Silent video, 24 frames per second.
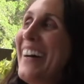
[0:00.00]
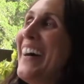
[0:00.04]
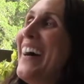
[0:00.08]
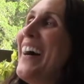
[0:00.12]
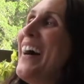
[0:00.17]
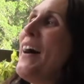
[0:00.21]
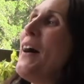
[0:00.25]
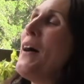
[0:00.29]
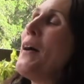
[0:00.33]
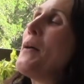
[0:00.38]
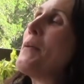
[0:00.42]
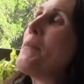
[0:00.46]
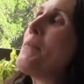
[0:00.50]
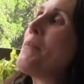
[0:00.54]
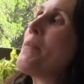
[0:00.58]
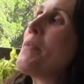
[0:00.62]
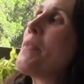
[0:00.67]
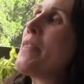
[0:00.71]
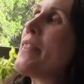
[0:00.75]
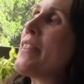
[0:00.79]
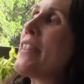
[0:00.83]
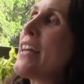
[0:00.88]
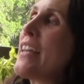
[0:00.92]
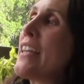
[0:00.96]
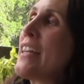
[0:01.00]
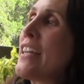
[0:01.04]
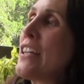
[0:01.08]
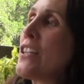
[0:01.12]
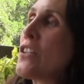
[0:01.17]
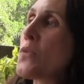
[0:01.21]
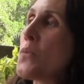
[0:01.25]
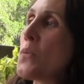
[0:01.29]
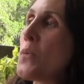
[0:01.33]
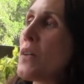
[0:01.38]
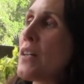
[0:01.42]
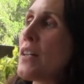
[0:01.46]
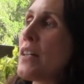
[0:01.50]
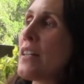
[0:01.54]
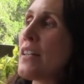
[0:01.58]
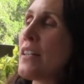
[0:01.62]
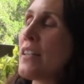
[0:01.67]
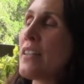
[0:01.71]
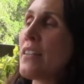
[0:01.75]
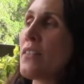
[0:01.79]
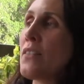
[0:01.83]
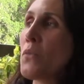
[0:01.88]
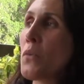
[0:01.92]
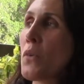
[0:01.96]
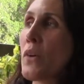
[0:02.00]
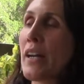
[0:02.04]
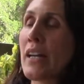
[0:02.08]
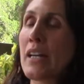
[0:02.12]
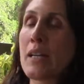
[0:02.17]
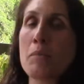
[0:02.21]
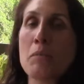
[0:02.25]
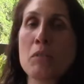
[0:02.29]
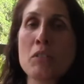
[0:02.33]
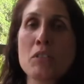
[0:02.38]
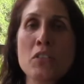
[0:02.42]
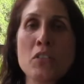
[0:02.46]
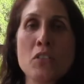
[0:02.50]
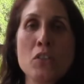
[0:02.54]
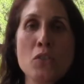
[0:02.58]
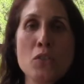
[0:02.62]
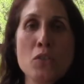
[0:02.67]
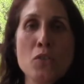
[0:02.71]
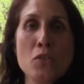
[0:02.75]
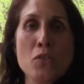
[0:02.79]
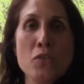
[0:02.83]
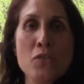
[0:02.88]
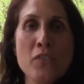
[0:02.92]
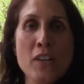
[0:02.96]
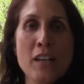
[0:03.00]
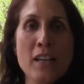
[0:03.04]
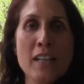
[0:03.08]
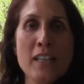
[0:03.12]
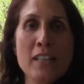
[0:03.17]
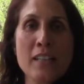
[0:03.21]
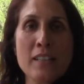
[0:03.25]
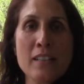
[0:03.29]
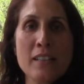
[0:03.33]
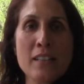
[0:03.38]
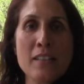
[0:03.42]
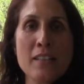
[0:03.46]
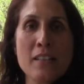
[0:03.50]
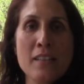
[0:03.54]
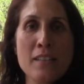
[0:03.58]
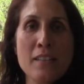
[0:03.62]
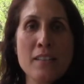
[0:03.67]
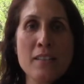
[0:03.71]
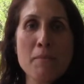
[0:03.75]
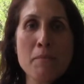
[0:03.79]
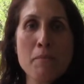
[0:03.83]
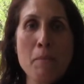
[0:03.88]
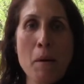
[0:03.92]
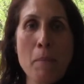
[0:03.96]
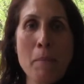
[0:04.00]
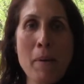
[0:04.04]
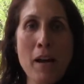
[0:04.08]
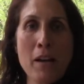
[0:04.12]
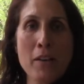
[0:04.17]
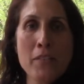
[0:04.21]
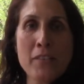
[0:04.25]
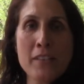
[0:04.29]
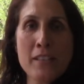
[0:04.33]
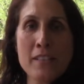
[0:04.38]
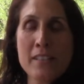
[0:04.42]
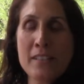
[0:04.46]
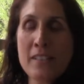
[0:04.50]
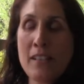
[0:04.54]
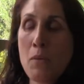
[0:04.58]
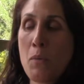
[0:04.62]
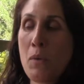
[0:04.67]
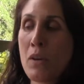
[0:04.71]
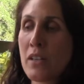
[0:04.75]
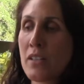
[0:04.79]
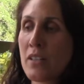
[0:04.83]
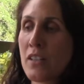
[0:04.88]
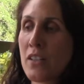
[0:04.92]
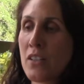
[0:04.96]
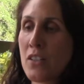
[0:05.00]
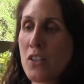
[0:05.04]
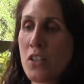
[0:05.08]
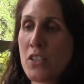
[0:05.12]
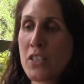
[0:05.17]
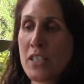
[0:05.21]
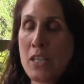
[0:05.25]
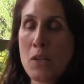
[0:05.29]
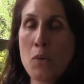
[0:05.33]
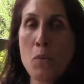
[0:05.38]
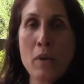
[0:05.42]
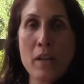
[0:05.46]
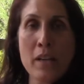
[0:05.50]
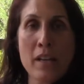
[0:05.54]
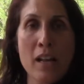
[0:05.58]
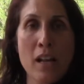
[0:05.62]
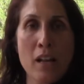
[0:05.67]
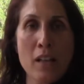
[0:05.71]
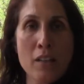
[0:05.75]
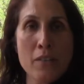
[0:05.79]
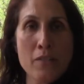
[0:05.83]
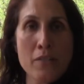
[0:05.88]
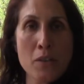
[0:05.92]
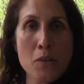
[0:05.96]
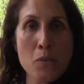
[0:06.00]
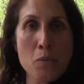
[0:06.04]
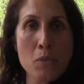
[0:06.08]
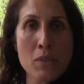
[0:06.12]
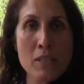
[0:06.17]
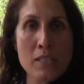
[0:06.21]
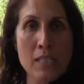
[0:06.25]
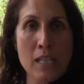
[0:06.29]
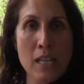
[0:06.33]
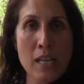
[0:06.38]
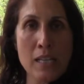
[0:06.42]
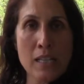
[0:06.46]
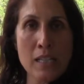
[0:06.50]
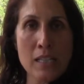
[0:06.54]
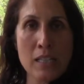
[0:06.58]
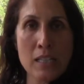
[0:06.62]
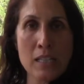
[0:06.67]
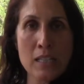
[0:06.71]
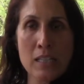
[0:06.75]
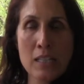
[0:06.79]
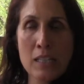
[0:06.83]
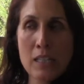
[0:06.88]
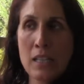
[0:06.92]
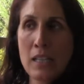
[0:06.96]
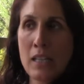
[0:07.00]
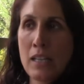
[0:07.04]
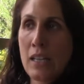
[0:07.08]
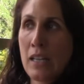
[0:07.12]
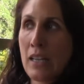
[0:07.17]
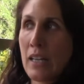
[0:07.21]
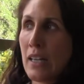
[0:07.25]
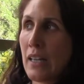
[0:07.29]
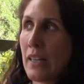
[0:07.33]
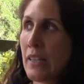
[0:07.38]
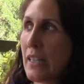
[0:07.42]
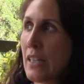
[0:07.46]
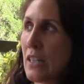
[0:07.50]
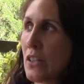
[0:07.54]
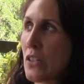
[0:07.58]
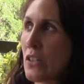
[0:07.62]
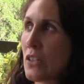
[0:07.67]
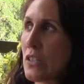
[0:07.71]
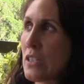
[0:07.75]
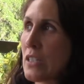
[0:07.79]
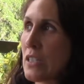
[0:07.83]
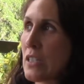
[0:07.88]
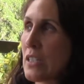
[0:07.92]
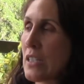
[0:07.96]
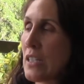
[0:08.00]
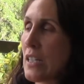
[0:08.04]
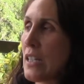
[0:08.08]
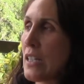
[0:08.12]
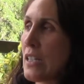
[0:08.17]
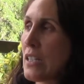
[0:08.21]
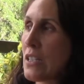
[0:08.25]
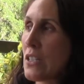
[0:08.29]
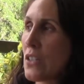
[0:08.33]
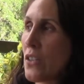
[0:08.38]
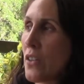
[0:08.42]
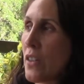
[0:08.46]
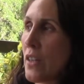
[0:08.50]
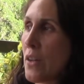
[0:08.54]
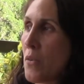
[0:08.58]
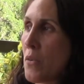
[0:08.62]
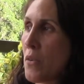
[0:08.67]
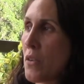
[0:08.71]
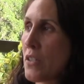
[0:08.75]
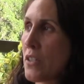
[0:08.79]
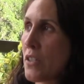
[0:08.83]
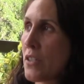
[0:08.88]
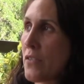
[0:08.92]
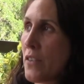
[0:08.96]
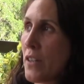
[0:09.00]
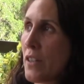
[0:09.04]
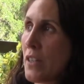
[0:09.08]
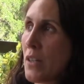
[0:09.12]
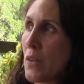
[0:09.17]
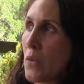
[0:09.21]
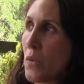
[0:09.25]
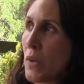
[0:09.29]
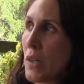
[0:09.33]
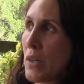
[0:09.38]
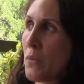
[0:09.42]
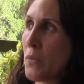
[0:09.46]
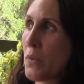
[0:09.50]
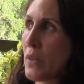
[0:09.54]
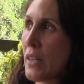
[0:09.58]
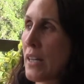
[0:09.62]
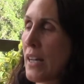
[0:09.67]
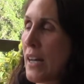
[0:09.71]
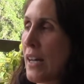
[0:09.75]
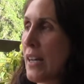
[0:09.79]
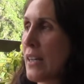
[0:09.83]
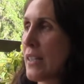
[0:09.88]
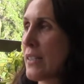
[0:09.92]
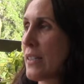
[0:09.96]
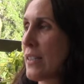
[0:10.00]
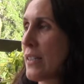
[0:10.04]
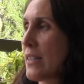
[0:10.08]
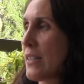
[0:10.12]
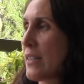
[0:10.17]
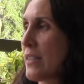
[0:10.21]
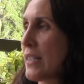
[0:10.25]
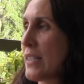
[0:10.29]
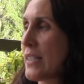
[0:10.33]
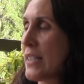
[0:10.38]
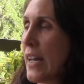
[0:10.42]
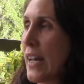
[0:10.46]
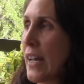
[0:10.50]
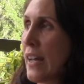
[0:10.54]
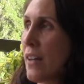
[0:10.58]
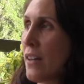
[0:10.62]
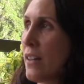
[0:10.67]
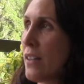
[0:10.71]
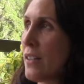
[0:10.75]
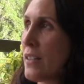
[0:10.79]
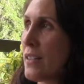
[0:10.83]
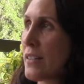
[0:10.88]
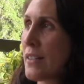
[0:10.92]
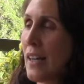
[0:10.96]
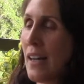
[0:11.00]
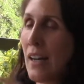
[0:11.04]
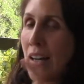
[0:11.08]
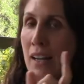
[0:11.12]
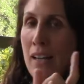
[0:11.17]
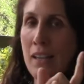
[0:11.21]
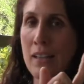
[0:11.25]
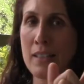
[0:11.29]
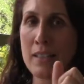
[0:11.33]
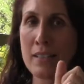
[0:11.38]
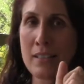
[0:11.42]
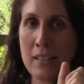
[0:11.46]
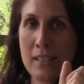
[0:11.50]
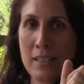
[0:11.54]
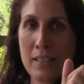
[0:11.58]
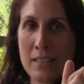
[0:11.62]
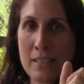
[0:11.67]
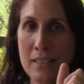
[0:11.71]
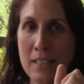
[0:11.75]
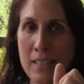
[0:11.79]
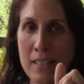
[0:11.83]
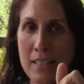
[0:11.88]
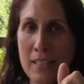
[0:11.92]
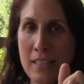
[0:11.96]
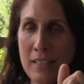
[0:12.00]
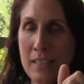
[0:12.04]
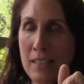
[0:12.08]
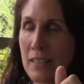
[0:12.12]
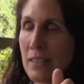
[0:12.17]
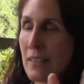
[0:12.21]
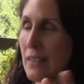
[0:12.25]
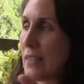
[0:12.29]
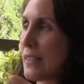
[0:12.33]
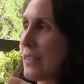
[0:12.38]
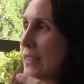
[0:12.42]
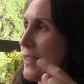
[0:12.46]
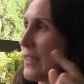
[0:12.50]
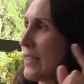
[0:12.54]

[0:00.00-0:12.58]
That each one were able to find about this. They wanted to see what an elephant was like, and they couldn't see it, so they were just feeling. One had the tail. It was, it's like a